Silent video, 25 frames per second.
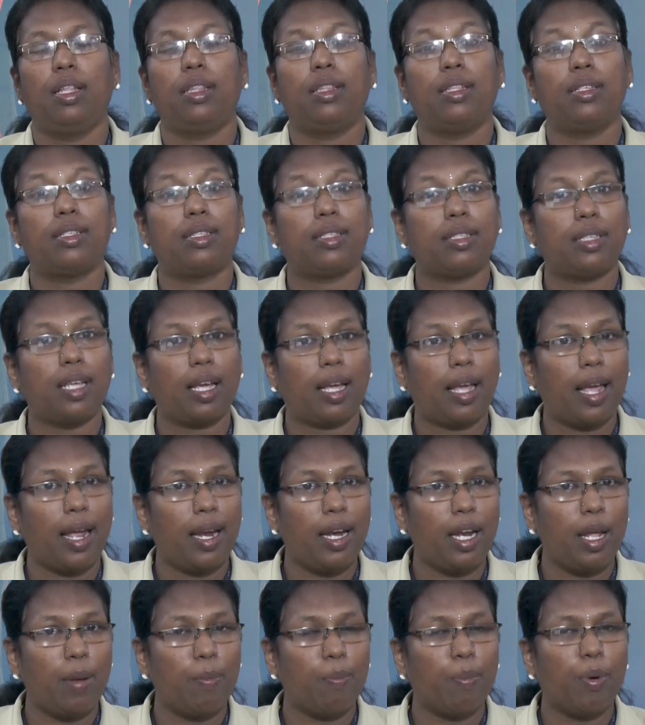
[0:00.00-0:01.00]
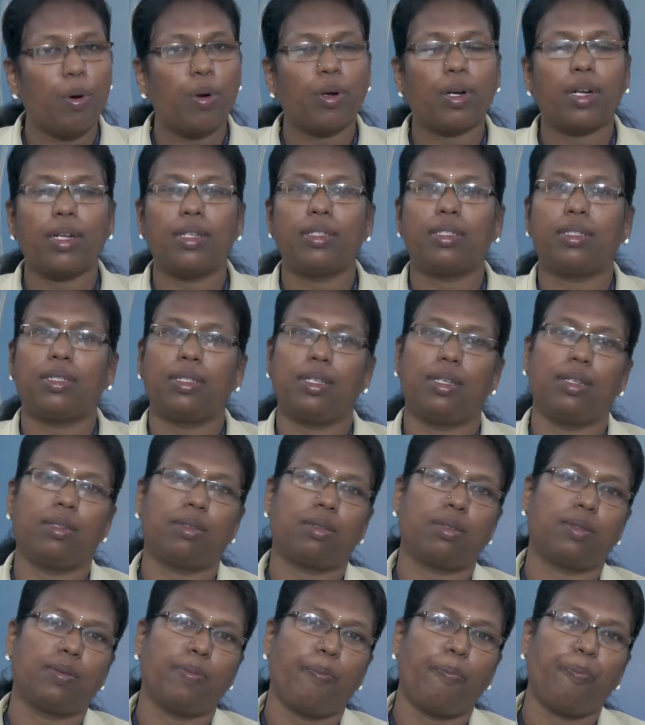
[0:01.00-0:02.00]
The second importance
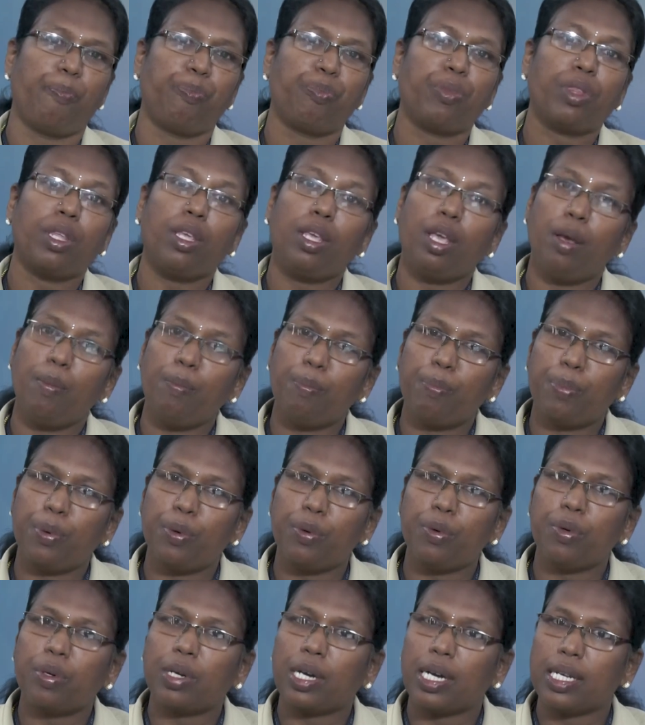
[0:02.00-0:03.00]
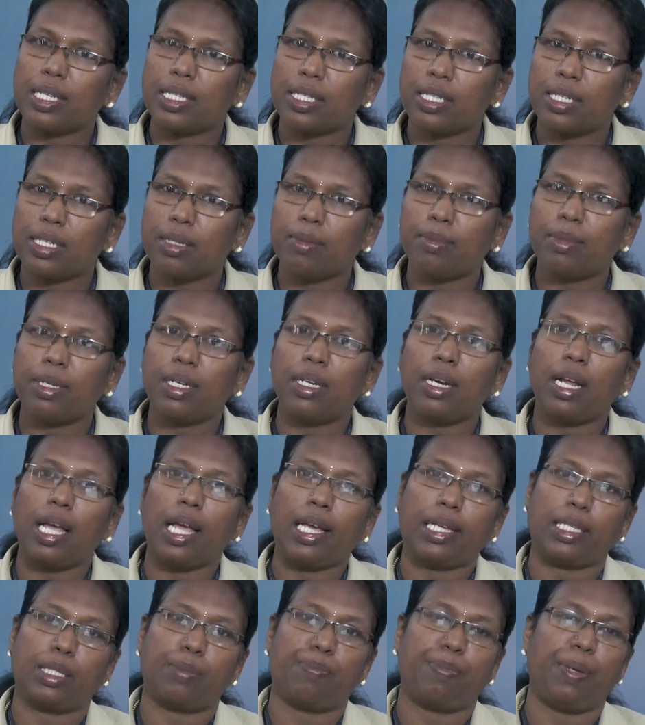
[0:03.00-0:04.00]
is improve customer
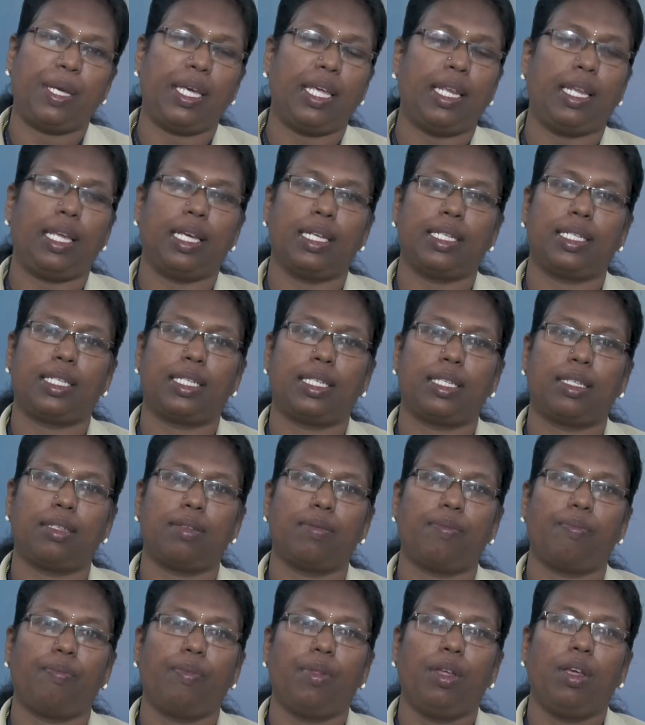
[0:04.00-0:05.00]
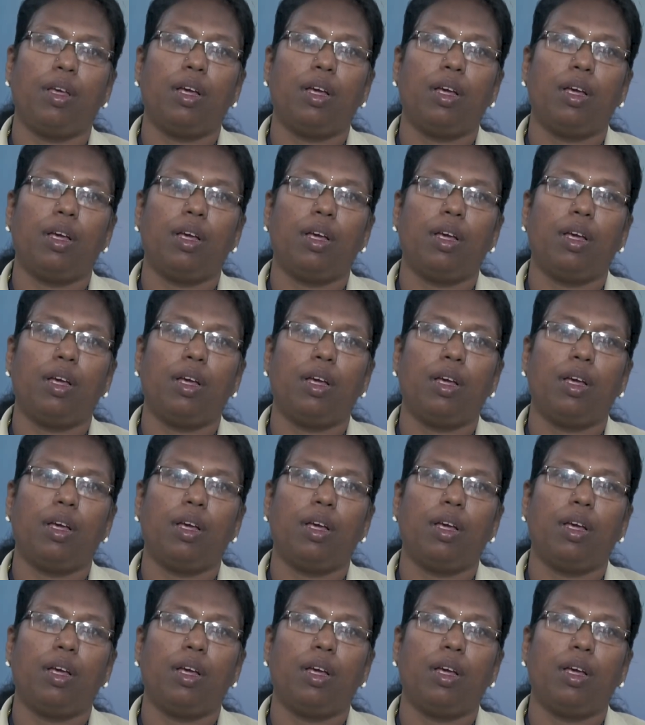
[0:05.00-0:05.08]
experience.